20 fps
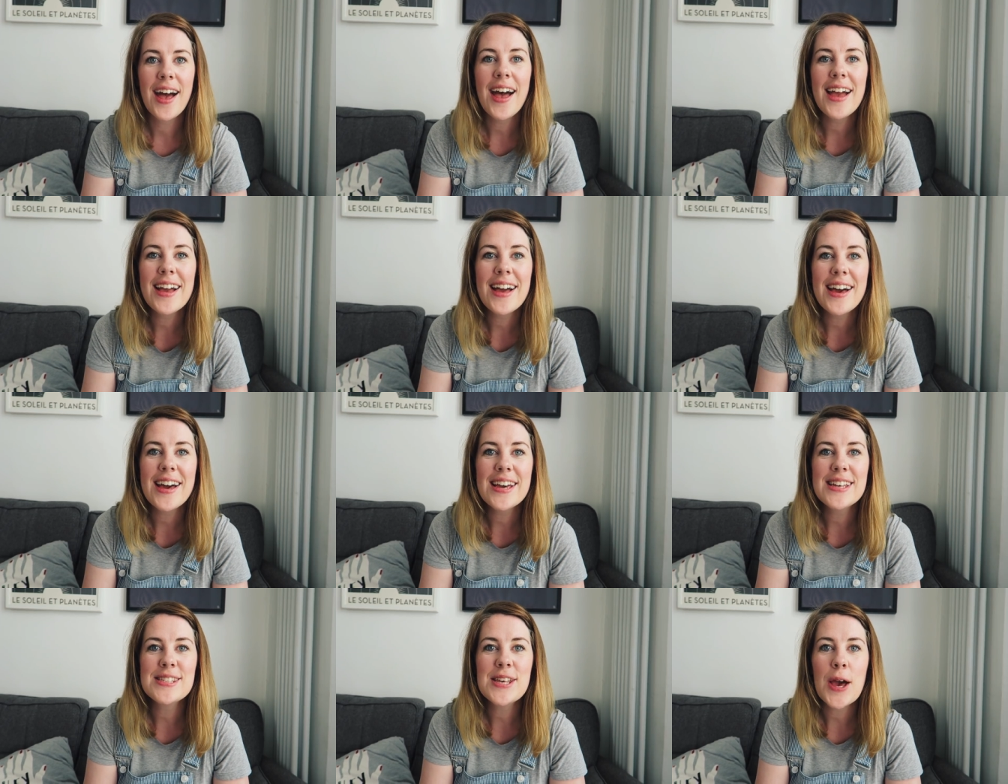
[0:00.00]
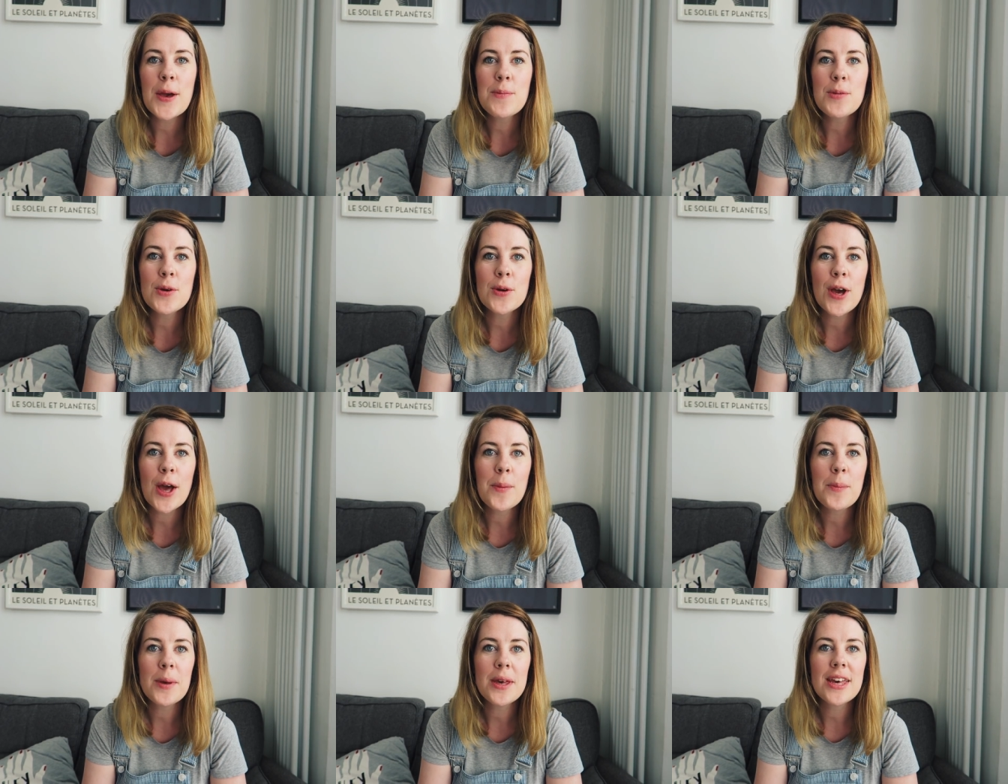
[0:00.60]
Hi guys, hope you're
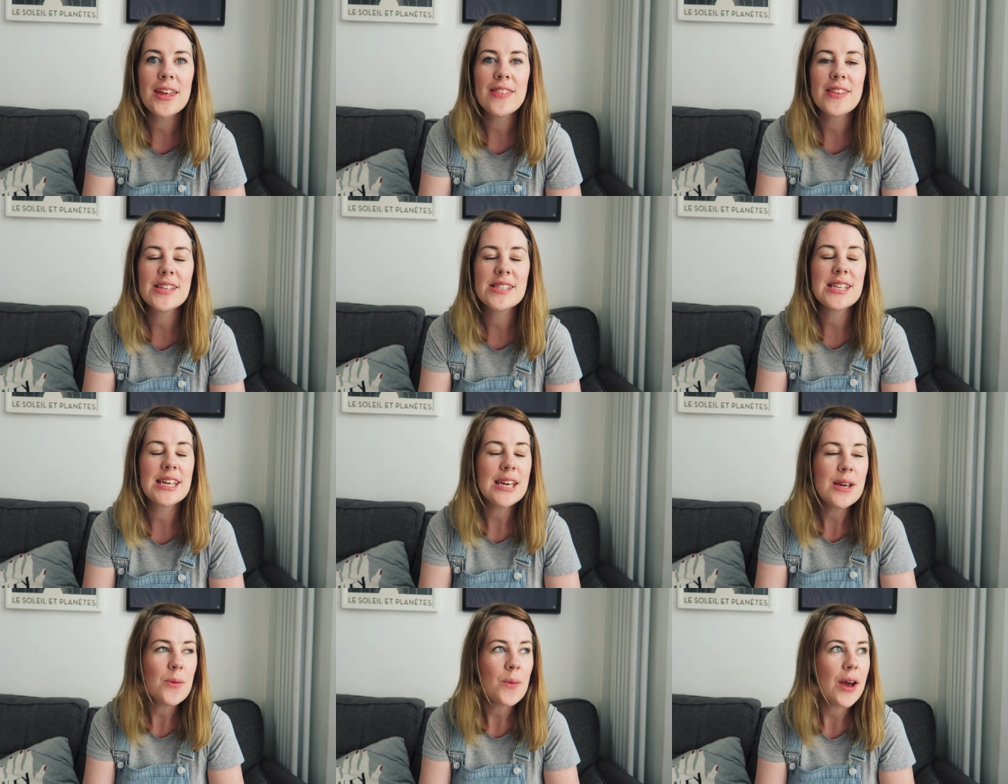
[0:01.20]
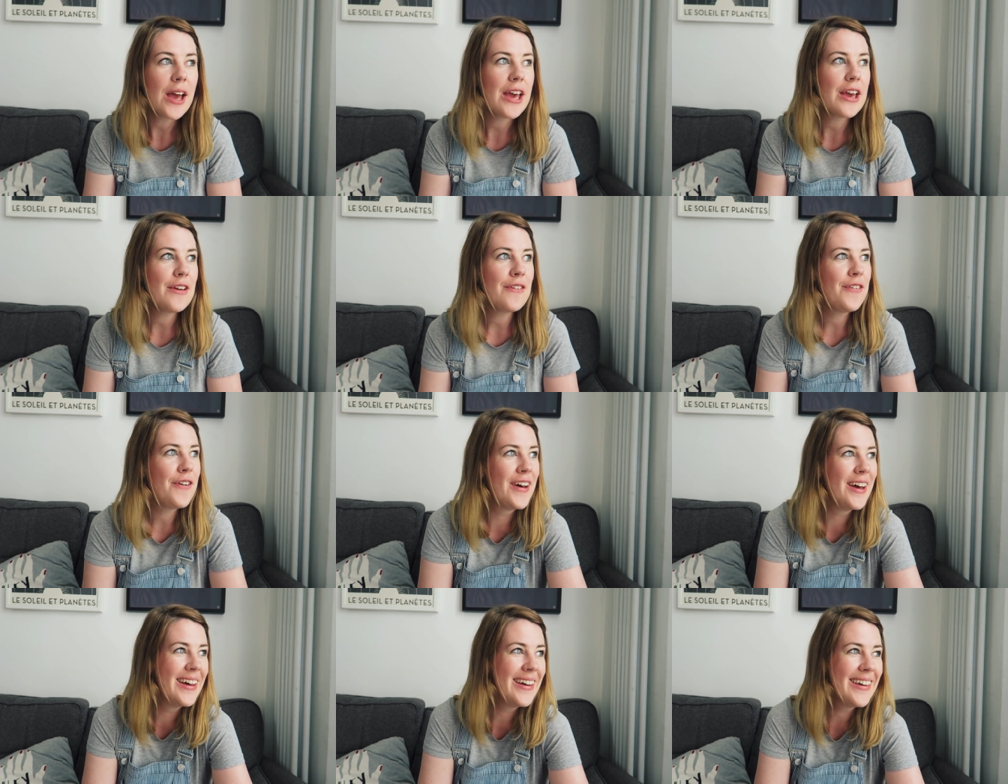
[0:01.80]
coping in this heat wave.